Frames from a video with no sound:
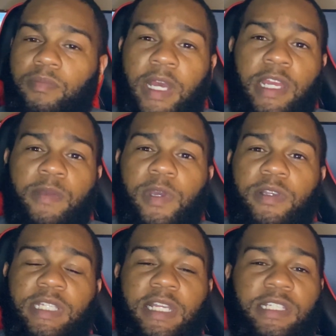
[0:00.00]
my email
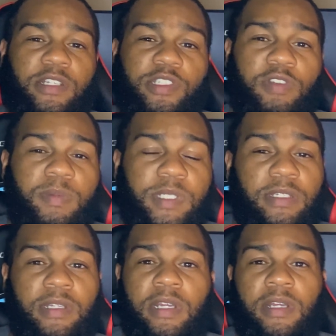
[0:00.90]
stays in the
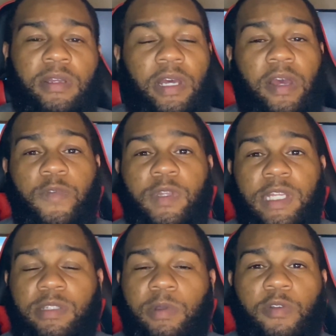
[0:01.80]
description. Uh, if you
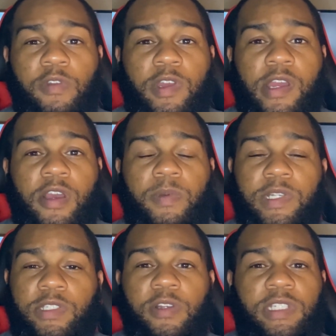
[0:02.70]
need some career help,
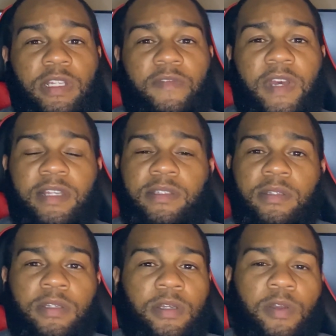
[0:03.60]
consulting advice,
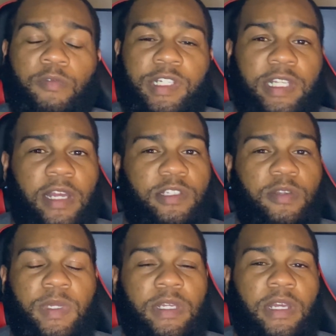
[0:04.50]
reach out to
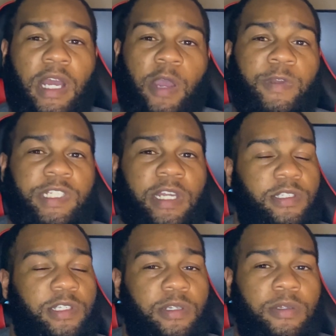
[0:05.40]
me. I'll reach
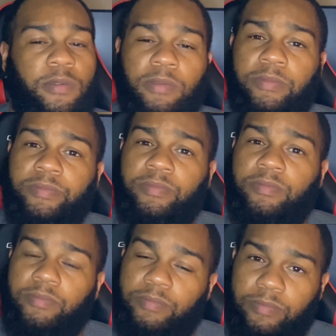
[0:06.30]
to you.
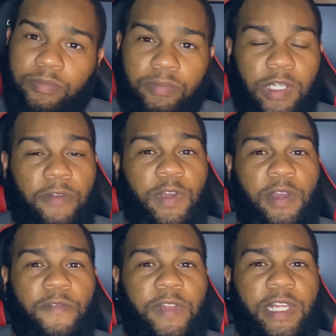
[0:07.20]
I'm
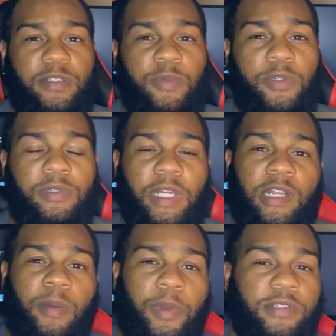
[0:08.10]
very flexible and
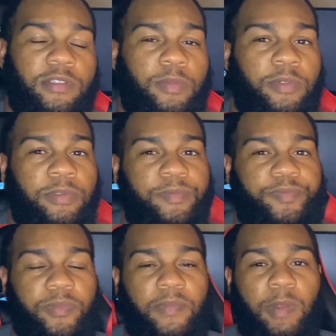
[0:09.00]
I'm personable.
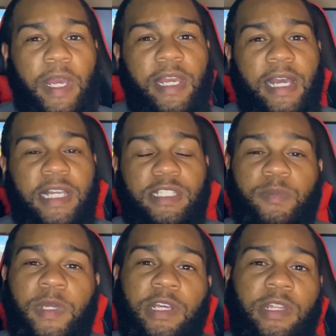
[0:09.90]
But hey guys, it's
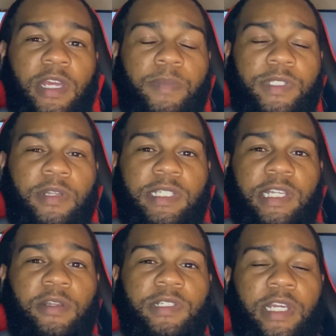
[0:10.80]
been another episode of
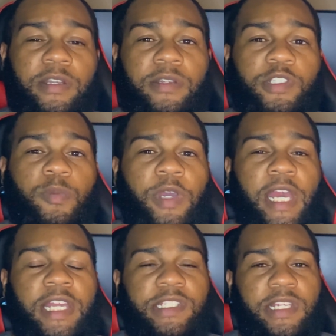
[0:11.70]
TechTual Chatter. It's your boy
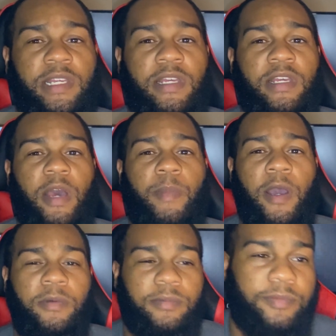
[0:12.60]
HD. I'm
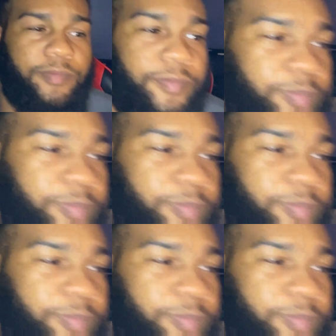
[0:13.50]
out.